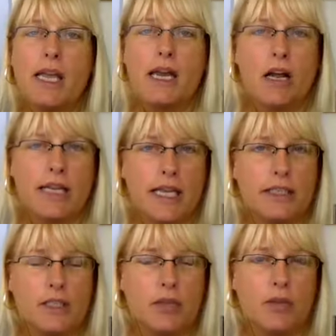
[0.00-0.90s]
And I'll get
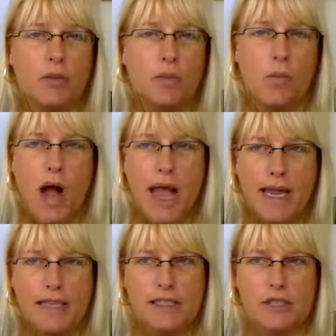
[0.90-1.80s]
into why
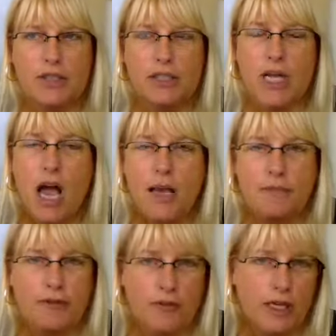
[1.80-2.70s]
it's such a
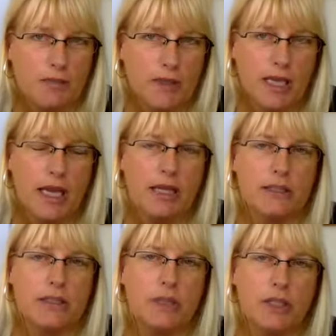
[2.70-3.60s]
time freedom thing
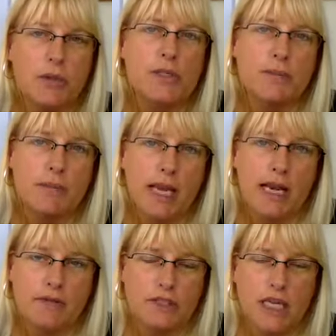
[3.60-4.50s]
to be using paid
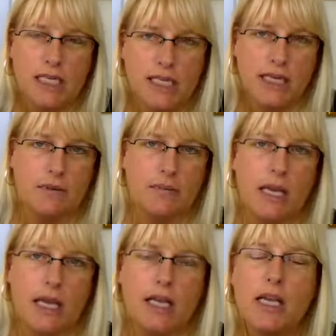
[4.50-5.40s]
advertising in a
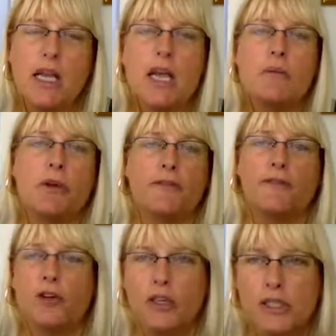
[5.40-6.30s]
minute. But
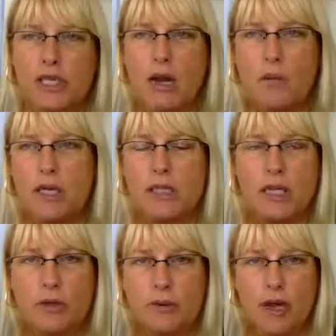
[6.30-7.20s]
first, I want to
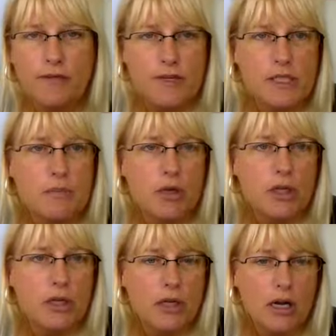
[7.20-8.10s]
tell you about
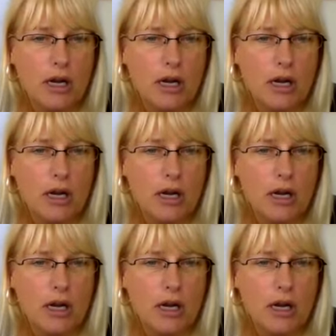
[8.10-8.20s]
Facebook